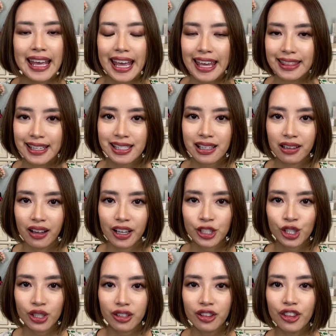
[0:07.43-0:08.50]
In this
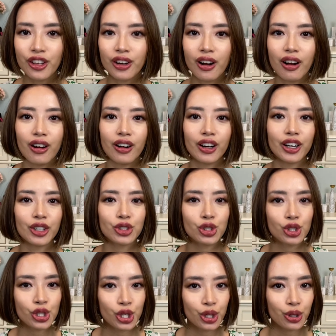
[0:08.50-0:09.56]
collection, there are
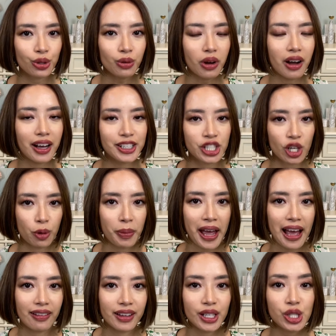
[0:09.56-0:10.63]
two eyeshadow
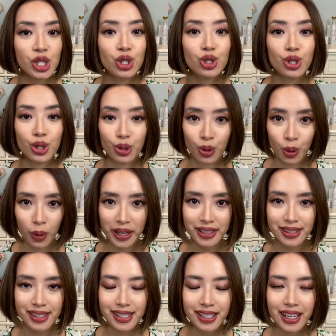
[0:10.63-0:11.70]
palettes, two
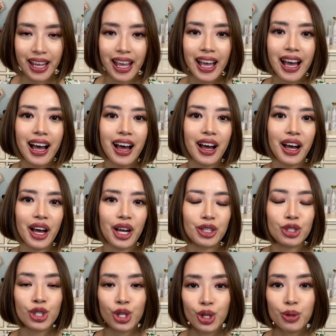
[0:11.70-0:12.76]
quints, uh,
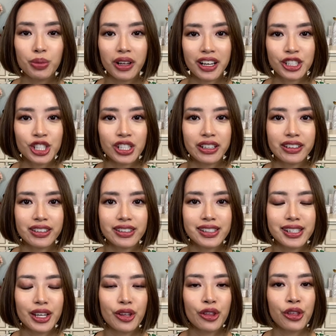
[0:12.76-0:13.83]
two
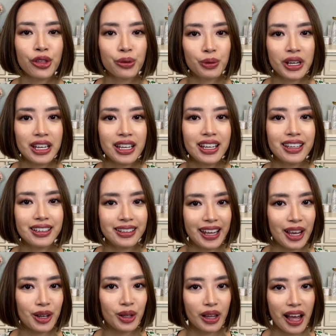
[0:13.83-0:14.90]
blushes, three
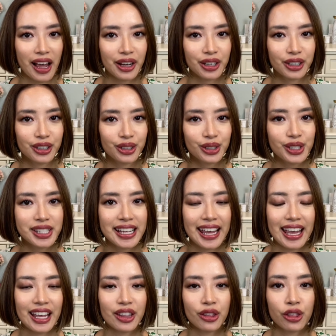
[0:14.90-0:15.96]
nail lacquers,
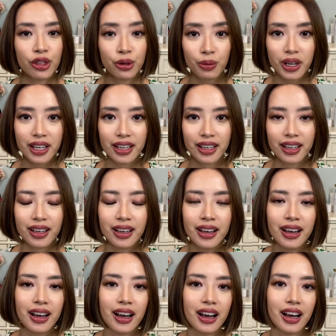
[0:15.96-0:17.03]
and three
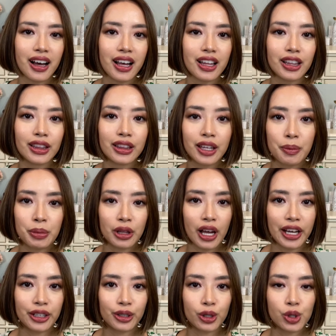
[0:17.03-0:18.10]
uh, lip
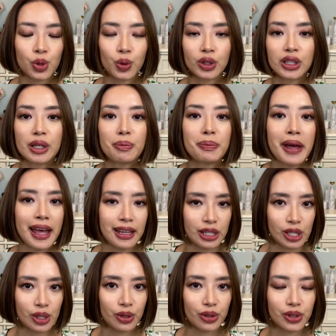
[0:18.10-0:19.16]
liners or lip
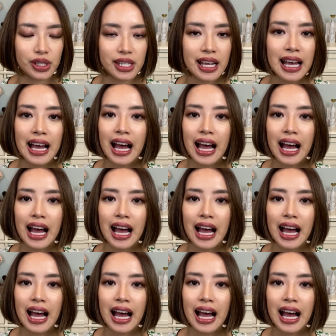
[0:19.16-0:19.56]
pencils.